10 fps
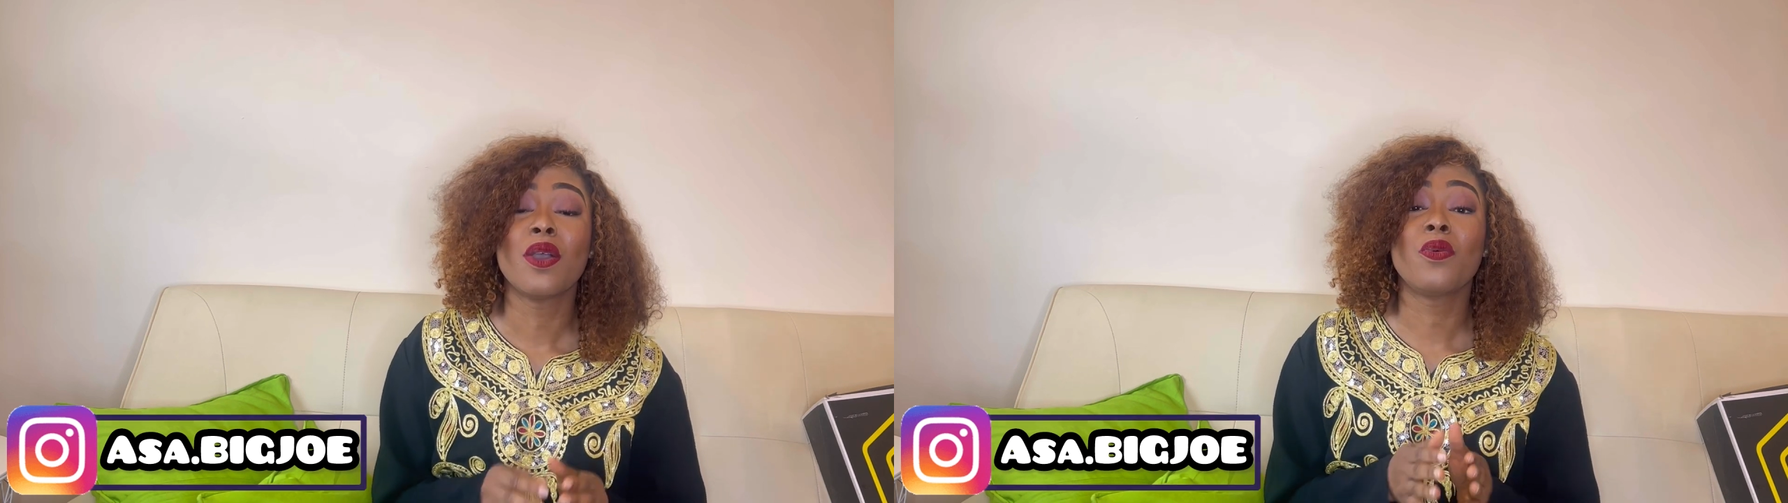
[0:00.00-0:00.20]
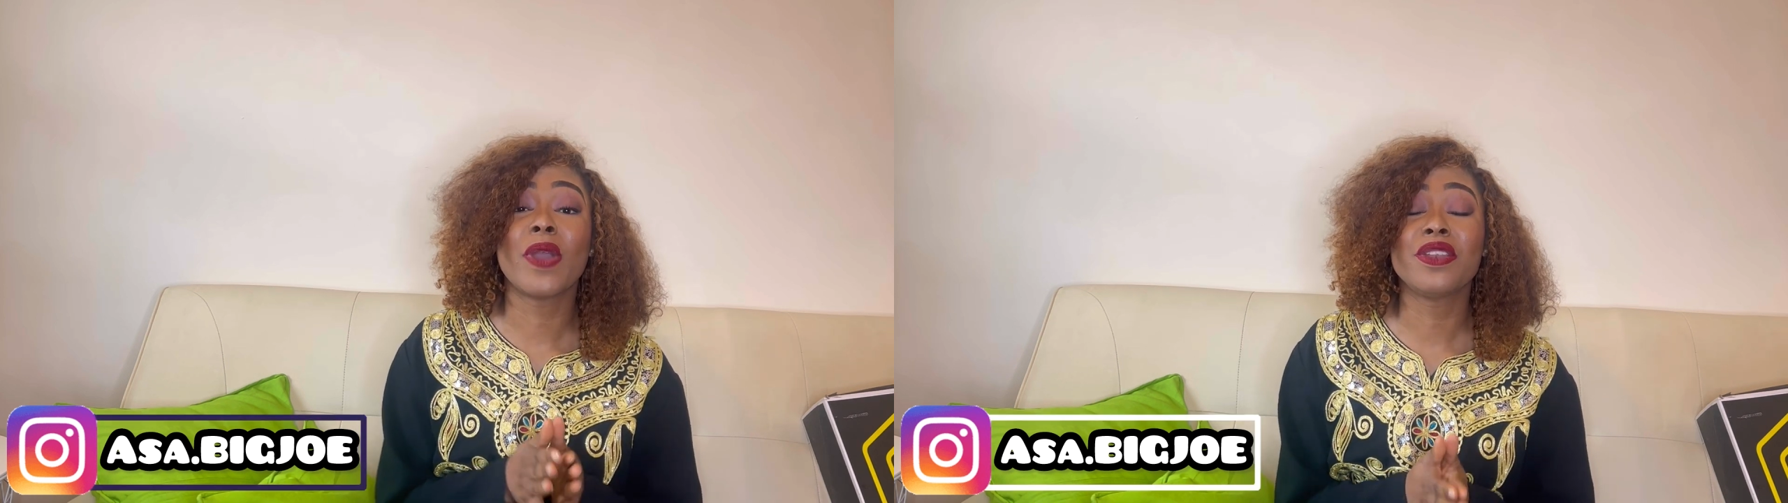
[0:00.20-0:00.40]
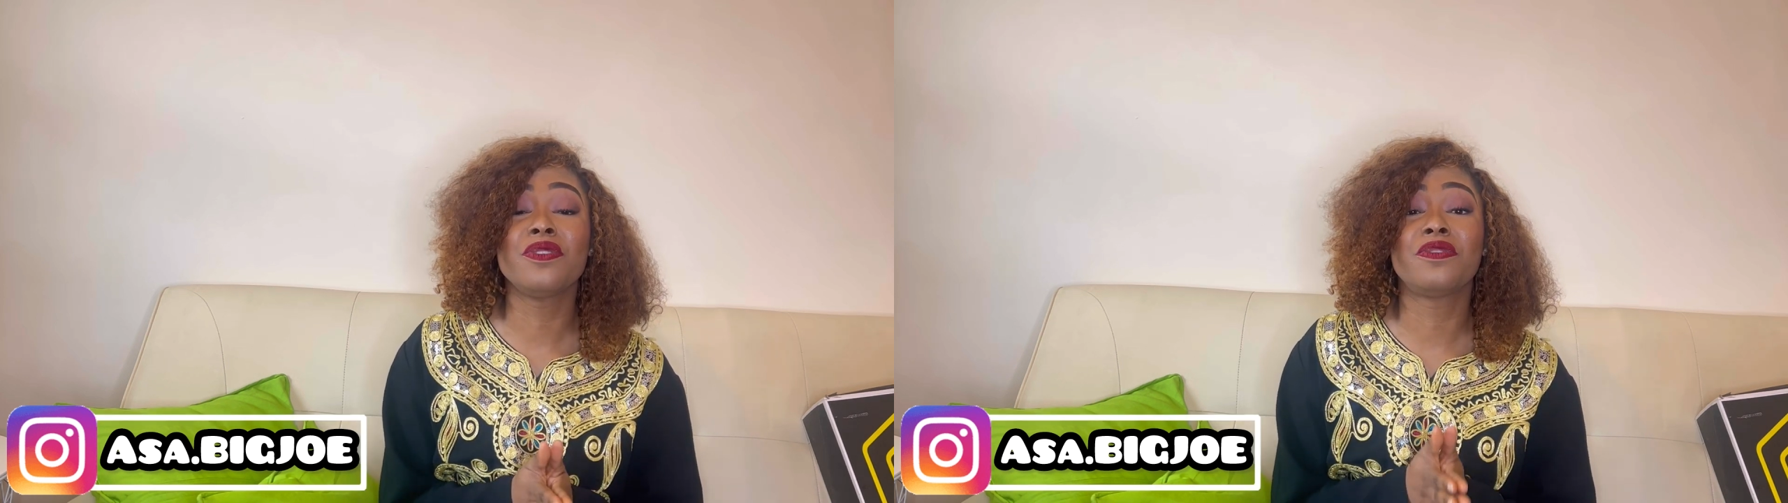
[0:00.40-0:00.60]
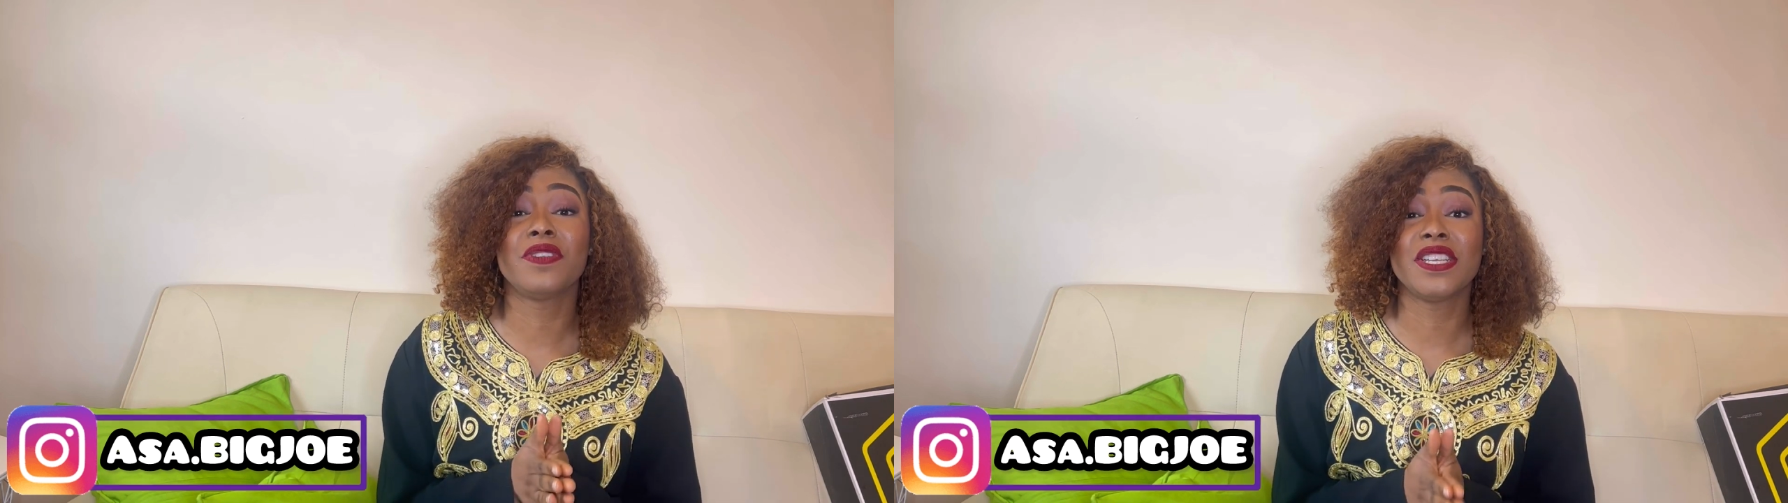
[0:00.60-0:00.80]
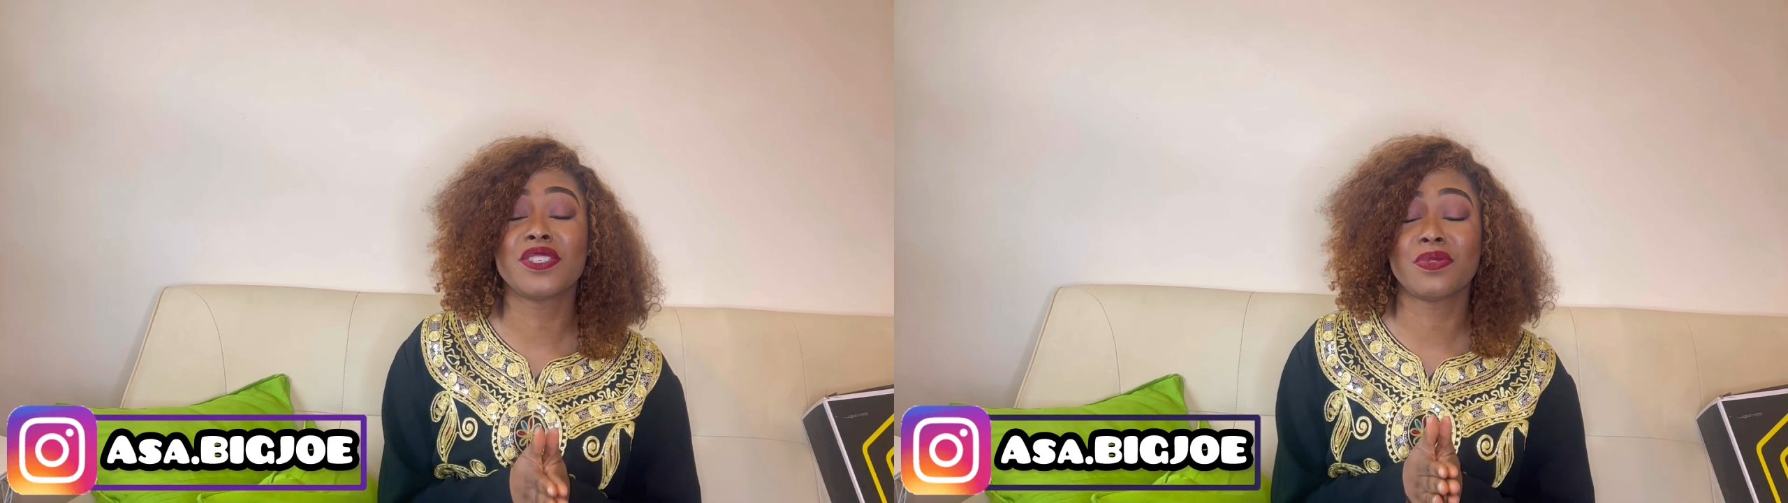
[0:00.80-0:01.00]
When you
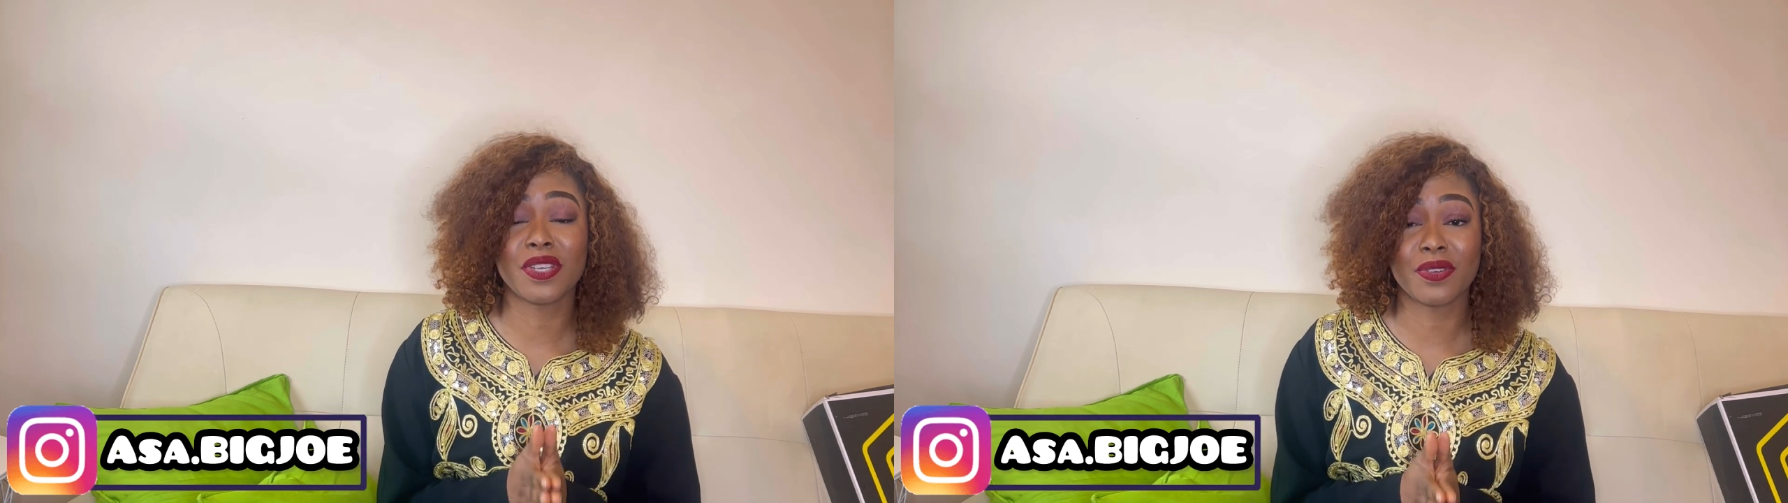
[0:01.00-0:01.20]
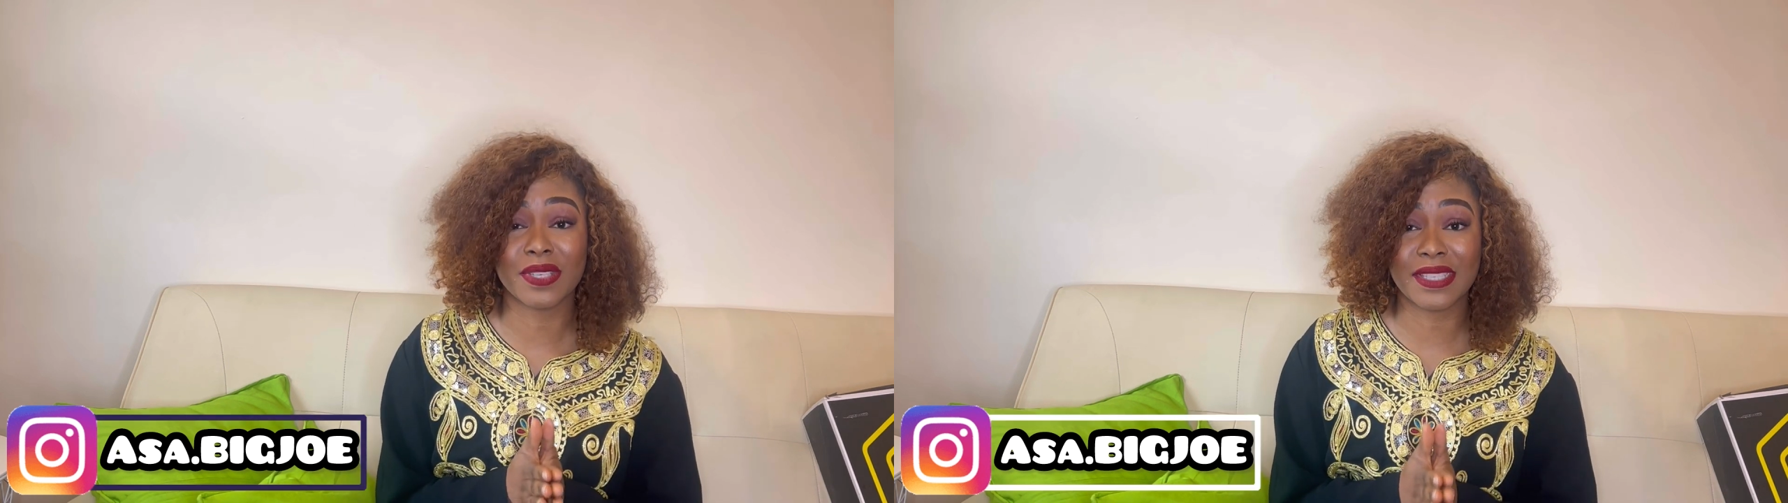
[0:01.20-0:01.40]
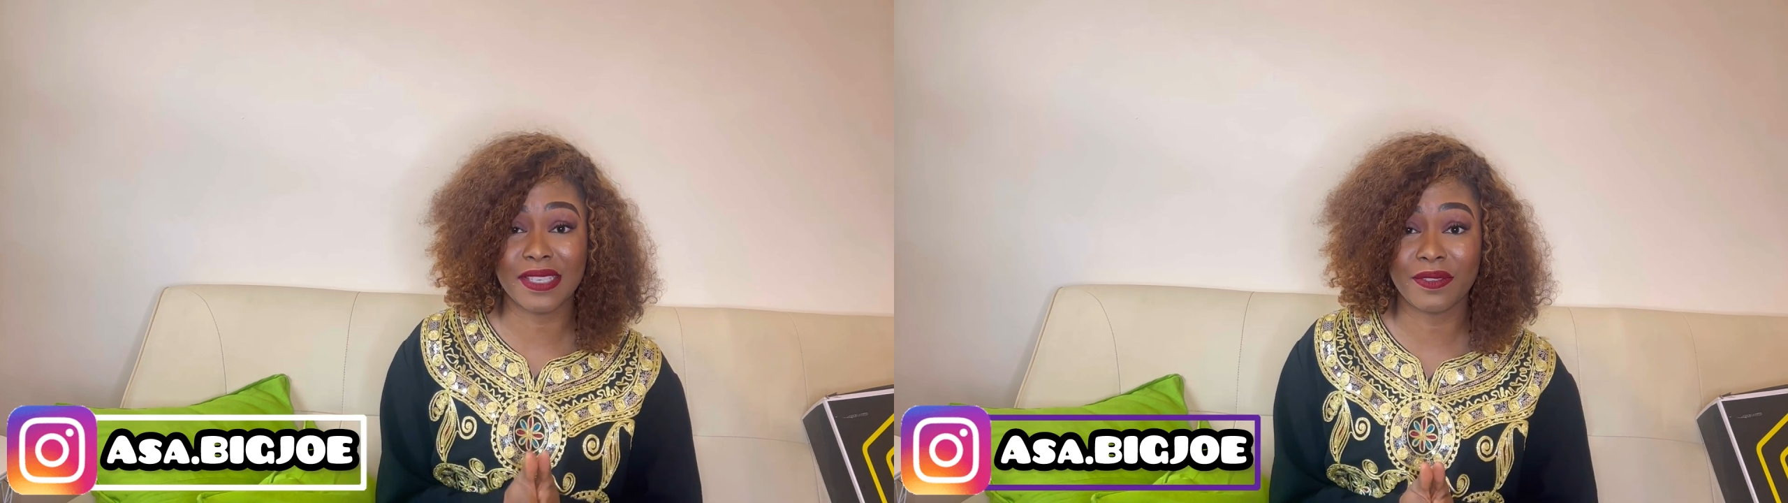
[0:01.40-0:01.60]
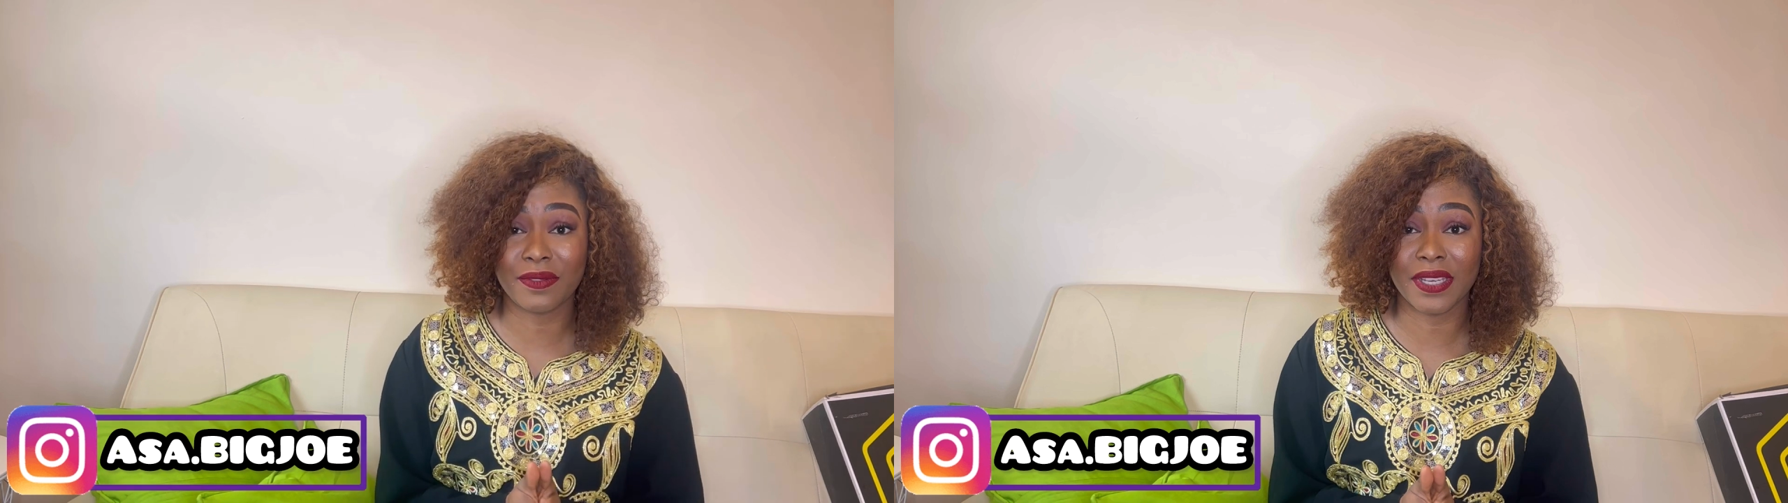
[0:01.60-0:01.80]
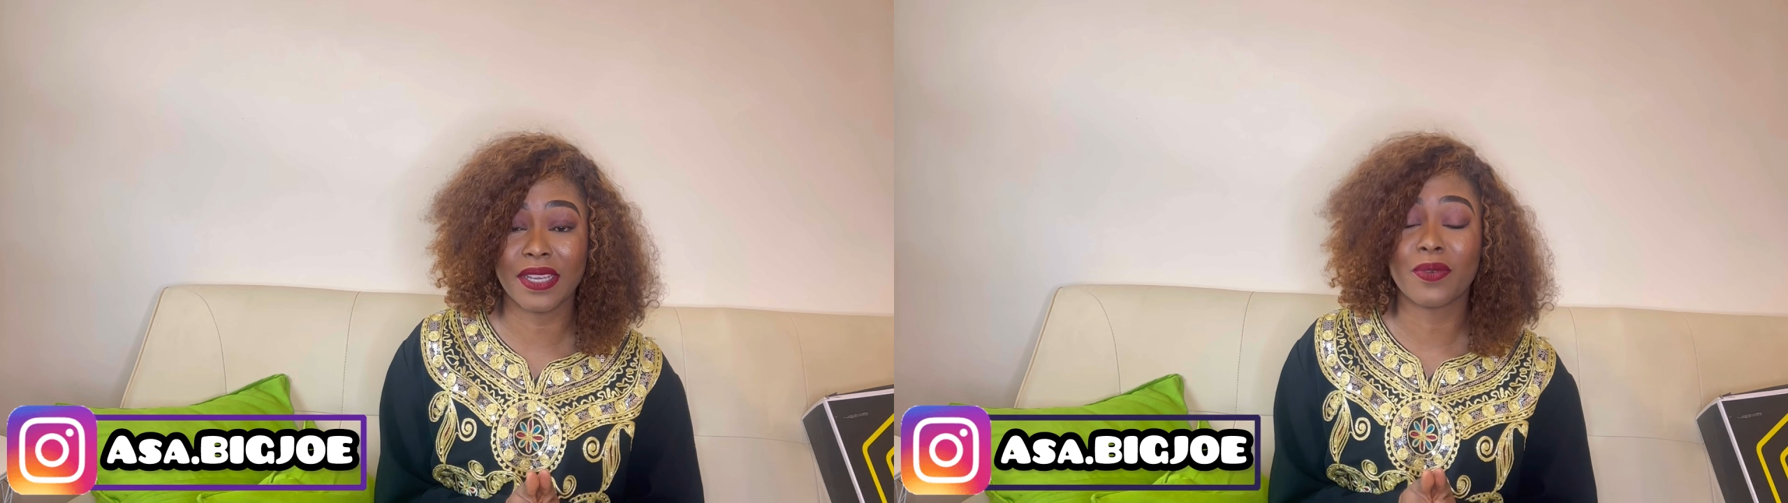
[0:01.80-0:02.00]
finish doing your CV,